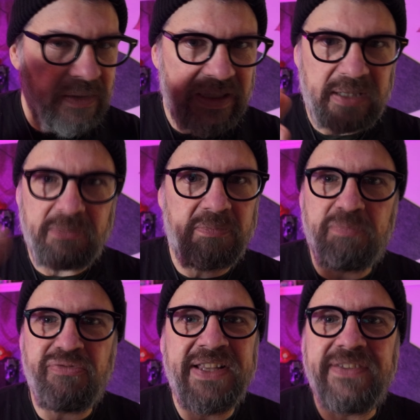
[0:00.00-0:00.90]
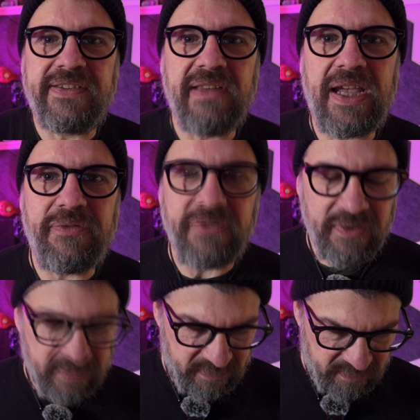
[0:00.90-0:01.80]
and it brings it to life.
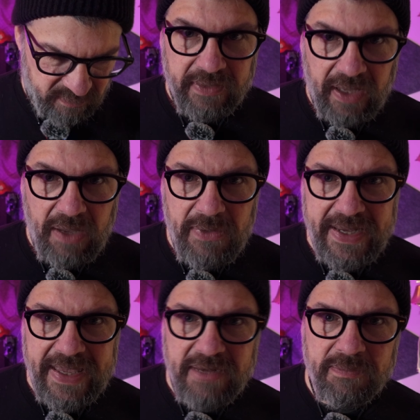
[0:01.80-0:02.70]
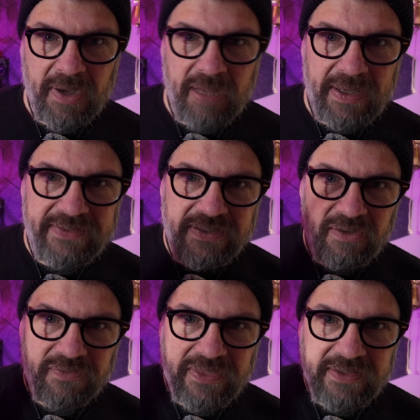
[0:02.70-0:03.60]
I went ahead and bought
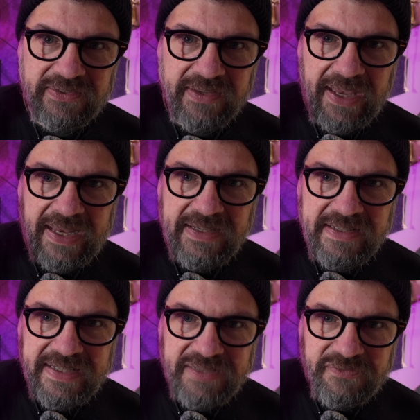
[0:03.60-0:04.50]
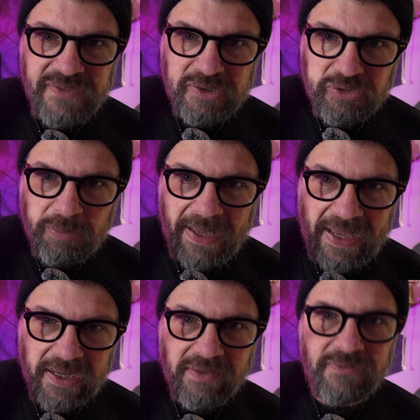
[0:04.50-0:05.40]
myself this ND filter
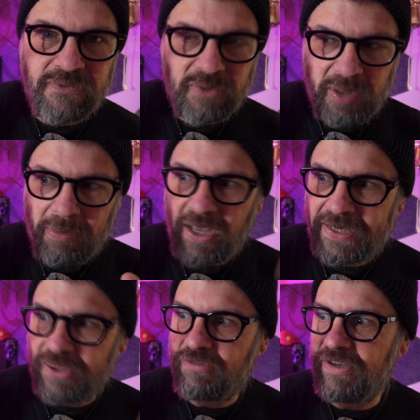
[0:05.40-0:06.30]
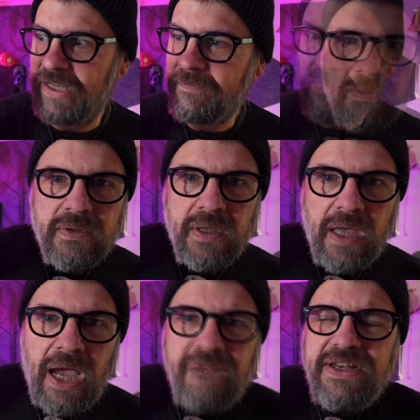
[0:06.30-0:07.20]
pack for the Pocket 3.
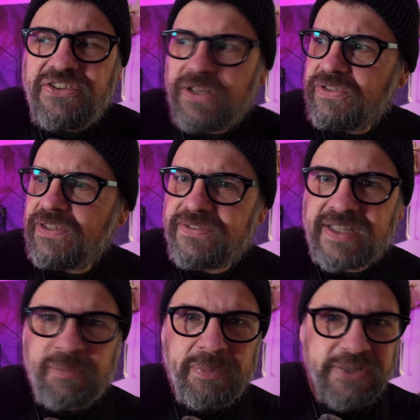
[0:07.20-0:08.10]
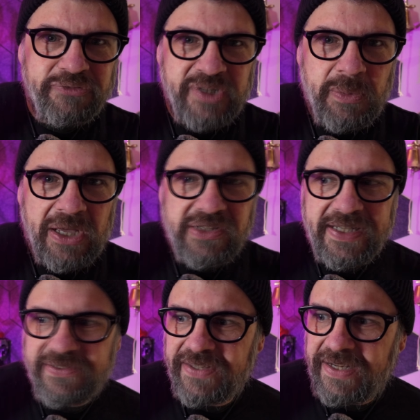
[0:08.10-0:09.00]
I reached out to this company, Freewell, and
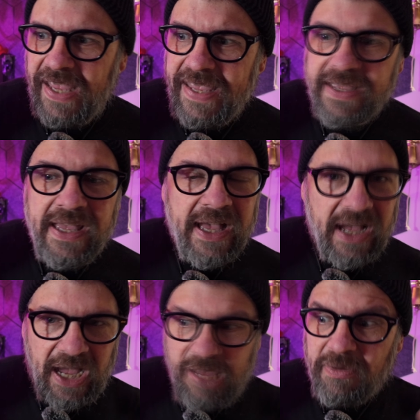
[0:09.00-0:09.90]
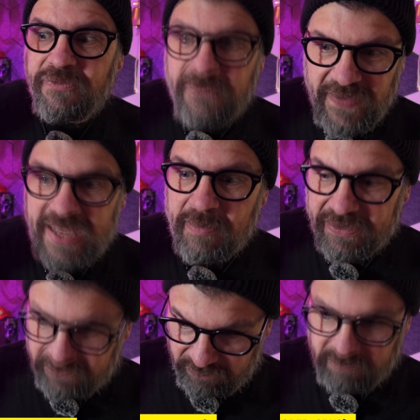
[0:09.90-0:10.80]
I said, hey, I'm a
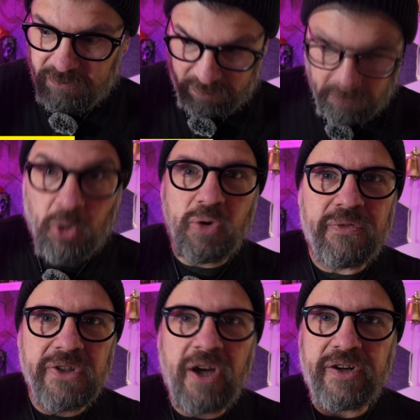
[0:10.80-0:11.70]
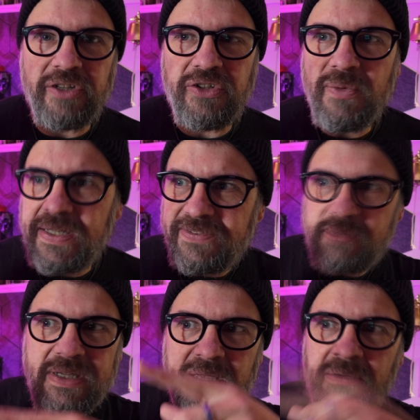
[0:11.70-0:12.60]
famous motovlogger. Do you want to
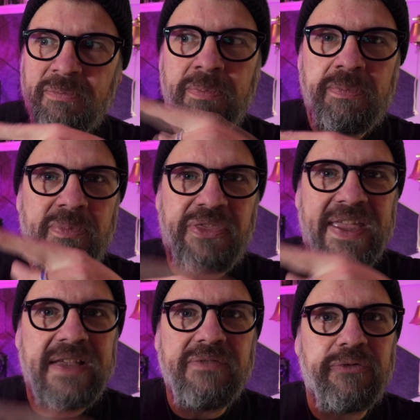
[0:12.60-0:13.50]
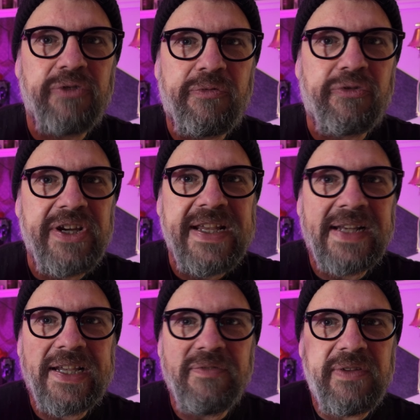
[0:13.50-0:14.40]
send me a thing for free and
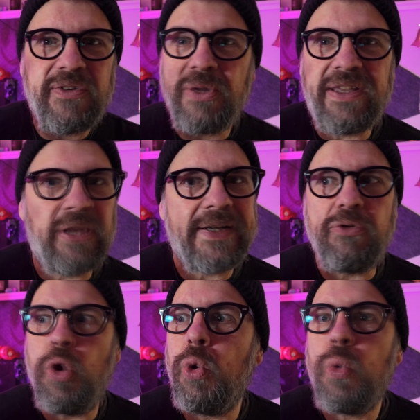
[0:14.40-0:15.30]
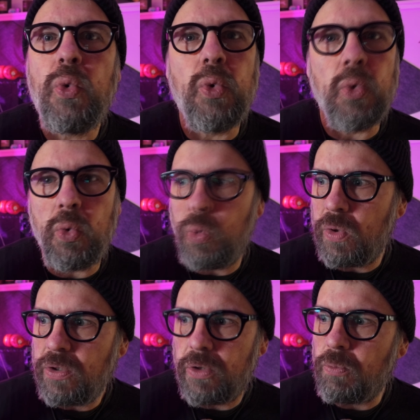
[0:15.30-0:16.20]
I can review it? And they were like,
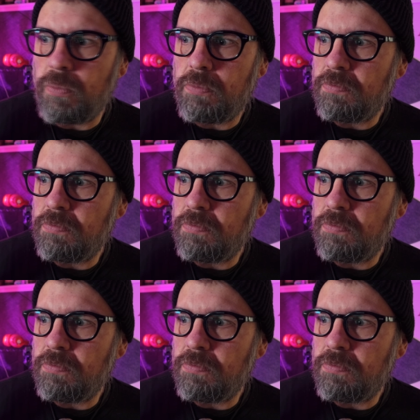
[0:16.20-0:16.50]
nope.